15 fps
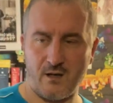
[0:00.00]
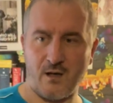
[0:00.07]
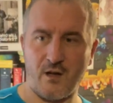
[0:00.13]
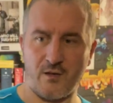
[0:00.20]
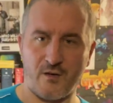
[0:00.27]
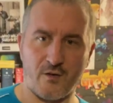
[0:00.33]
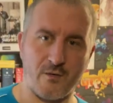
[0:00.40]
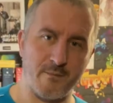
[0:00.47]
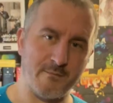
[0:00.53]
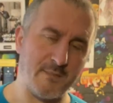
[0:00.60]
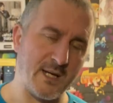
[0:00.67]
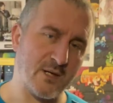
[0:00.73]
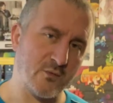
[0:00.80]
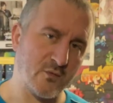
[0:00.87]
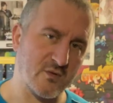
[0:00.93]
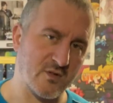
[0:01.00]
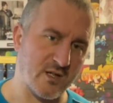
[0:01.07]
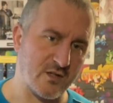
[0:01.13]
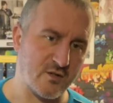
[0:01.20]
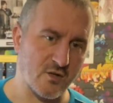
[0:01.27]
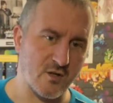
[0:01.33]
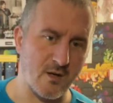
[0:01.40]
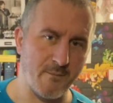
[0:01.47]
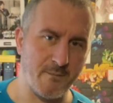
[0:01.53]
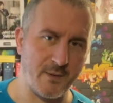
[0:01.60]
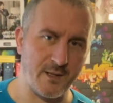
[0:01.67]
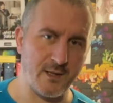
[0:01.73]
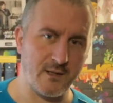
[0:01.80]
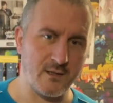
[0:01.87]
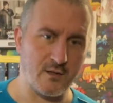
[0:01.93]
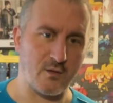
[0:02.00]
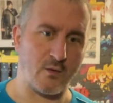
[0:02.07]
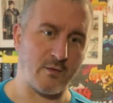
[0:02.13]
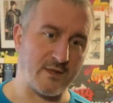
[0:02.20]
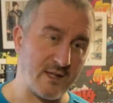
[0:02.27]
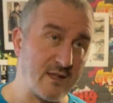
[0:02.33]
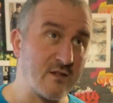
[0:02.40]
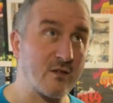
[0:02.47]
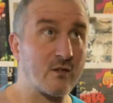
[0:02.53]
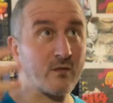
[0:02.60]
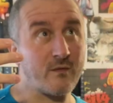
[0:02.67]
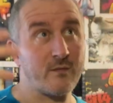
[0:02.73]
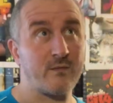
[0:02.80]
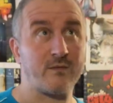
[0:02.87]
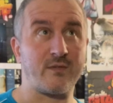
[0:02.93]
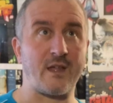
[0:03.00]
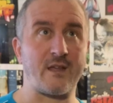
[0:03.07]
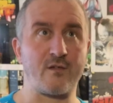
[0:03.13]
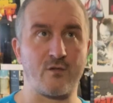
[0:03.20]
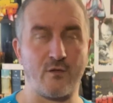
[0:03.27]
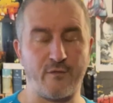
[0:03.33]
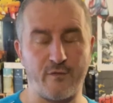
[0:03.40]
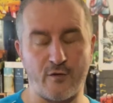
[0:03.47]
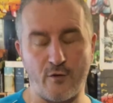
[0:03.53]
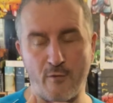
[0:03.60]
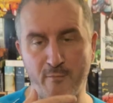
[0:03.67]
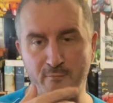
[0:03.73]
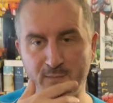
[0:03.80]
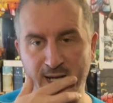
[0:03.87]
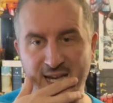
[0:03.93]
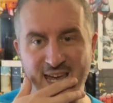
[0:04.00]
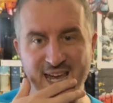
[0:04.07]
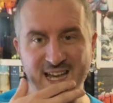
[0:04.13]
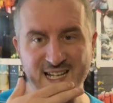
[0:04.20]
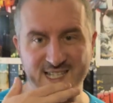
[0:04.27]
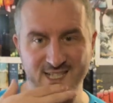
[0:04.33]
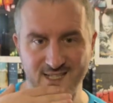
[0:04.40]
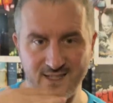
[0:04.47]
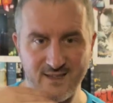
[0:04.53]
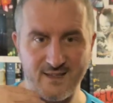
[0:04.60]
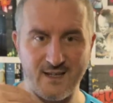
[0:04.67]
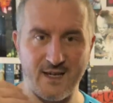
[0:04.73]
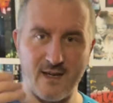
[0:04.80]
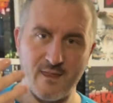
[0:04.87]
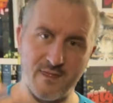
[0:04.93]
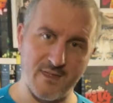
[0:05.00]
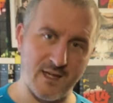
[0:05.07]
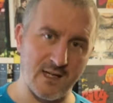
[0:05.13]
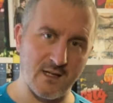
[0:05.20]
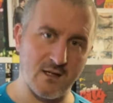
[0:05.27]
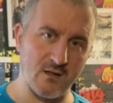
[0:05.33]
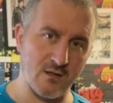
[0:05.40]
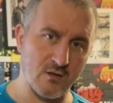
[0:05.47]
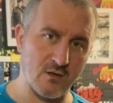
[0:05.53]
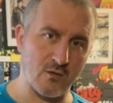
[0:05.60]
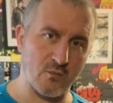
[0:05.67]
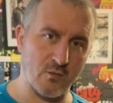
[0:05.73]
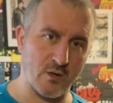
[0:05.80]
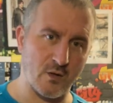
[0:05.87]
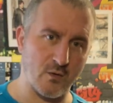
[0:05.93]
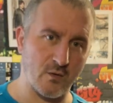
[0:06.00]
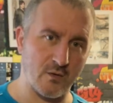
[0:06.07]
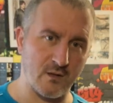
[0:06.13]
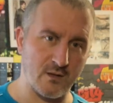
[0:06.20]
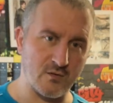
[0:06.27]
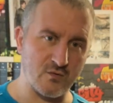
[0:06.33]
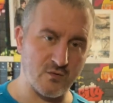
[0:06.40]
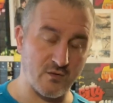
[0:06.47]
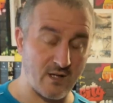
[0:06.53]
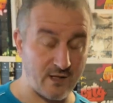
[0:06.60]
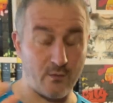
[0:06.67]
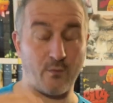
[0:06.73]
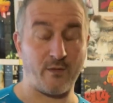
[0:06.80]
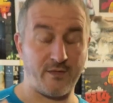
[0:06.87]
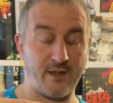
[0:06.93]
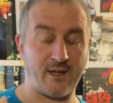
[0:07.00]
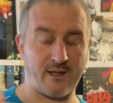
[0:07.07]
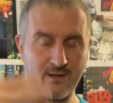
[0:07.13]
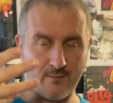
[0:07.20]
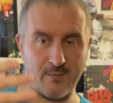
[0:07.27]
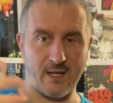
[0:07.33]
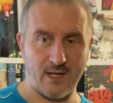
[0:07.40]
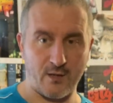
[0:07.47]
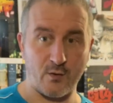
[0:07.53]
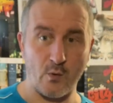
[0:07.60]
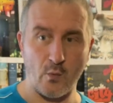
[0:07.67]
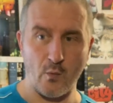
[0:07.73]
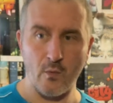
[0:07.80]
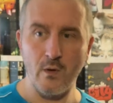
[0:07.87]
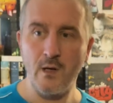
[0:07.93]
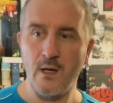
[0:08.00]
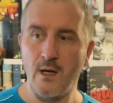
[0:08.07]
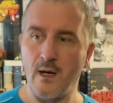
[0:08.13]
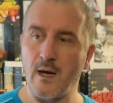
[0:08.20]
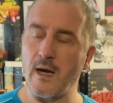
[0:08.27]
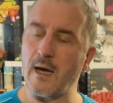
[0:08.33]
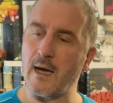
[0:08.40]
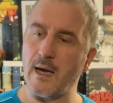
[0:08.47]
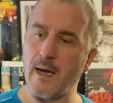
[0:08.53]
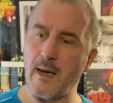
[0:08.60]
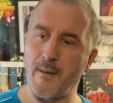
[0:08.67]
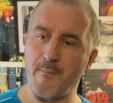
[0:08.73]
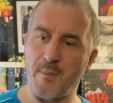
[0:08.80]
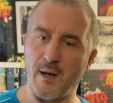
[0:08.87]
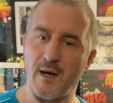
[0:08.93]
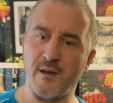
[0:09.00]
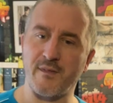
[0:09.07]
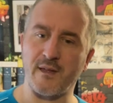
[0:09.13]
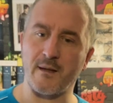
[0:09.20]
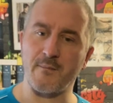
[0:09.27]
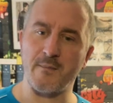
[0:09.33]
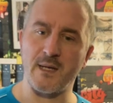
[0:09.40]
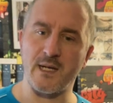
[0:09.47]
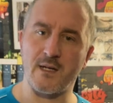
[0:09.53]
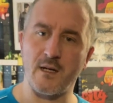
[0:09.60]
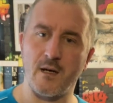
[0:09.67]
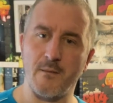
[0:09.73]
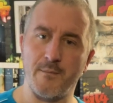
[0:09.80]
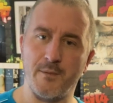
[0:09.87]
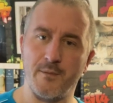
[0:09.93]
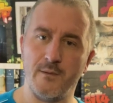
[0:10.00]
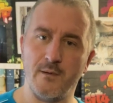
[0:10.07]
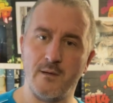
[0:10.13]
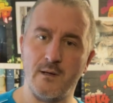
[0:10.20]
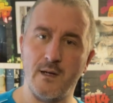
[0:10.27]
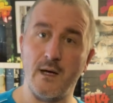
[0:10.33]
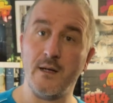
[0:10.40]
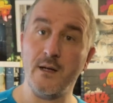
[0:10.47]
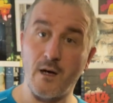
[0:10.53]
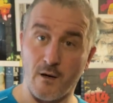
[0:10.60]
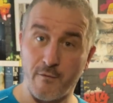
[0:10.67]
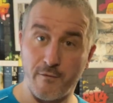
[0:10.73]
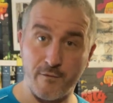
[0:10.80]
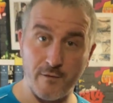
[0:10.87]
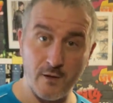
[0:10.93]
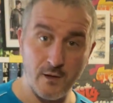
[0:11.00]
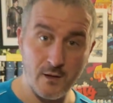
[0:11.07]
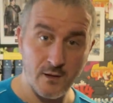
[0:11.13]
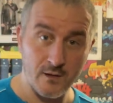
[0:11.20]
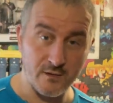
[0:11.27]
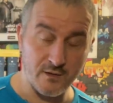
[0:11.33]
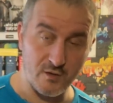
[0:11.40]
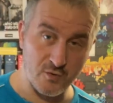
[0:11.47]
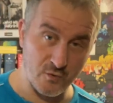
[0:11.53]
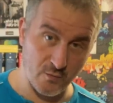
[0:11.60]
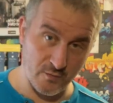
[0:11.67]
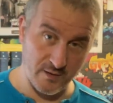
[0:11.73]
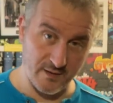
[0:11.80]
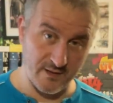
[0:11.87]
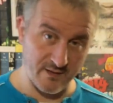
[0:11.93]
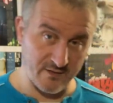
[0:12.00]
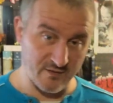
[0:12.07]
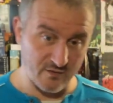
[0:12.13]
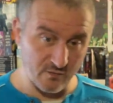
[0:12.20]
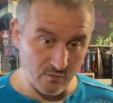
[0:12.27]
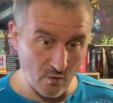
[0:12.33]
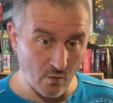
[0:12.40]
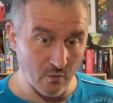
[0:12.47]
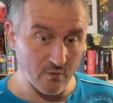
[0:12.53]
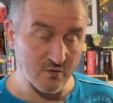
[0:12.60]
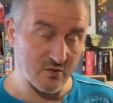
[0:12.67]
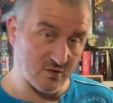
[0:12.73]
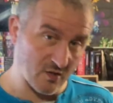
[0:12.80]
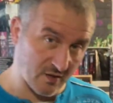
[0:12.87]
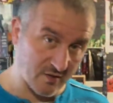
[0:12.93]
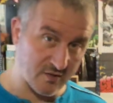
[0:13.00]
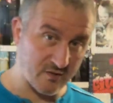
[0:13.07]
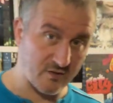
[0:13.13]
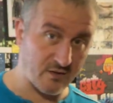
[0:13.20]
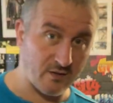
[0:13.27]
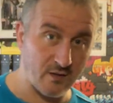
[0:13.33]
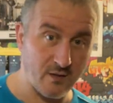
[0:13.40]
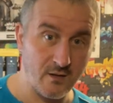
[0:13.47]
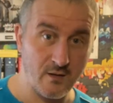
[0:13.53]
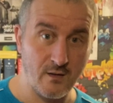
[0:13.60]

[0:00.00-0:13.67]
other males in your company. You know, these are things off the top of my head that I think are going on in Jaws. I don't think, I mean, I know, but I think make up enough to show that it's not just